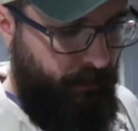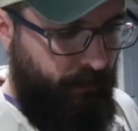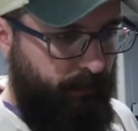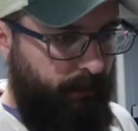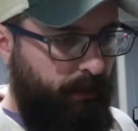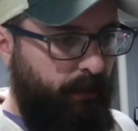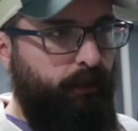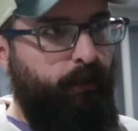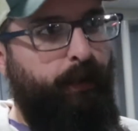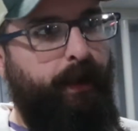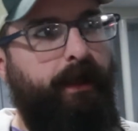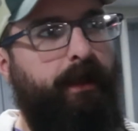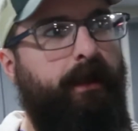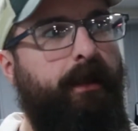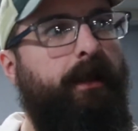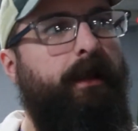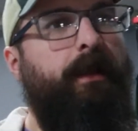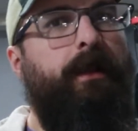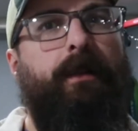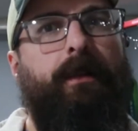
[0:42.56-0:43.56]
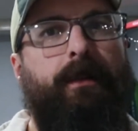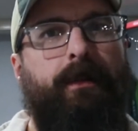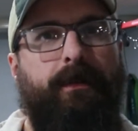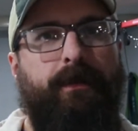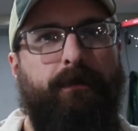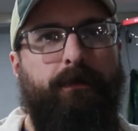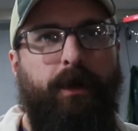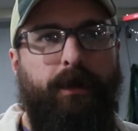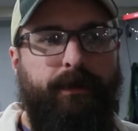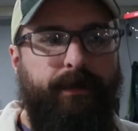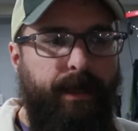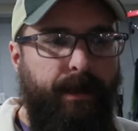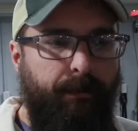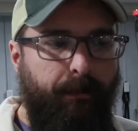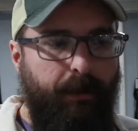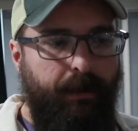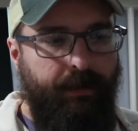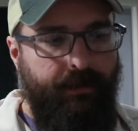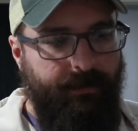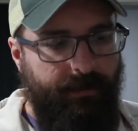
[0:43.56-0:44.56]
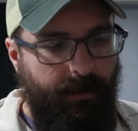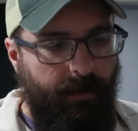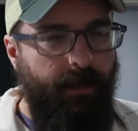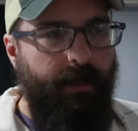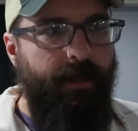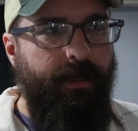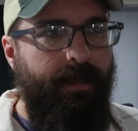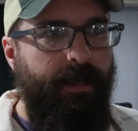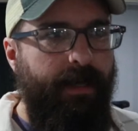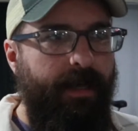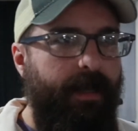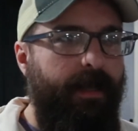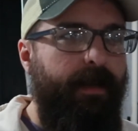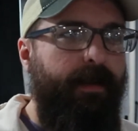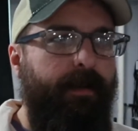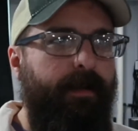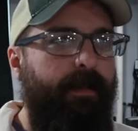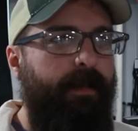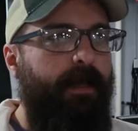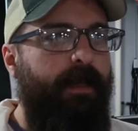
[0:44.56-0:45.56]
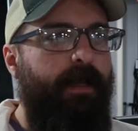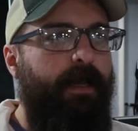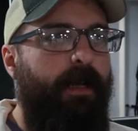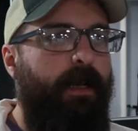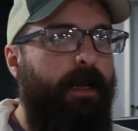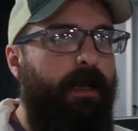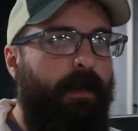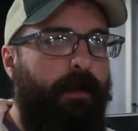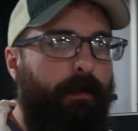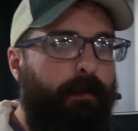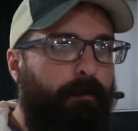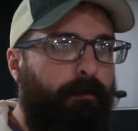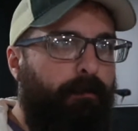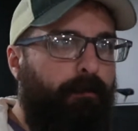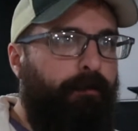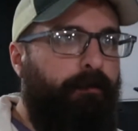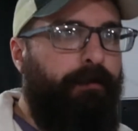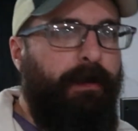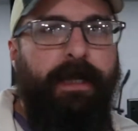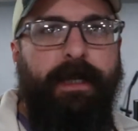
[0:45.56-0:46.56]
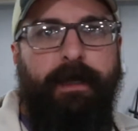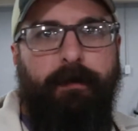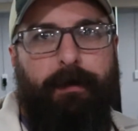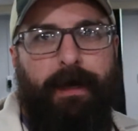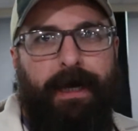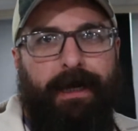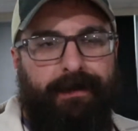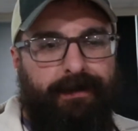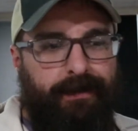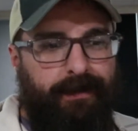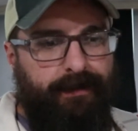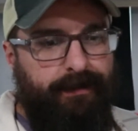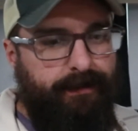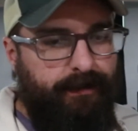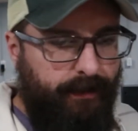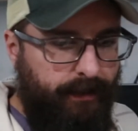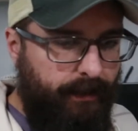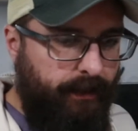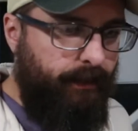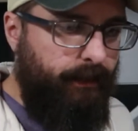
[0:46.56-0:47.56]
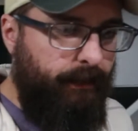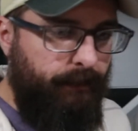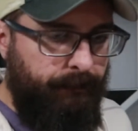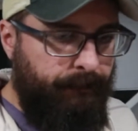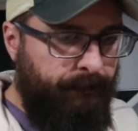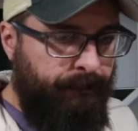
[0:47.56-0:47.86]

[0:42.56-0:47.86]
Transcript: along with the small table I started and the blanket box I started.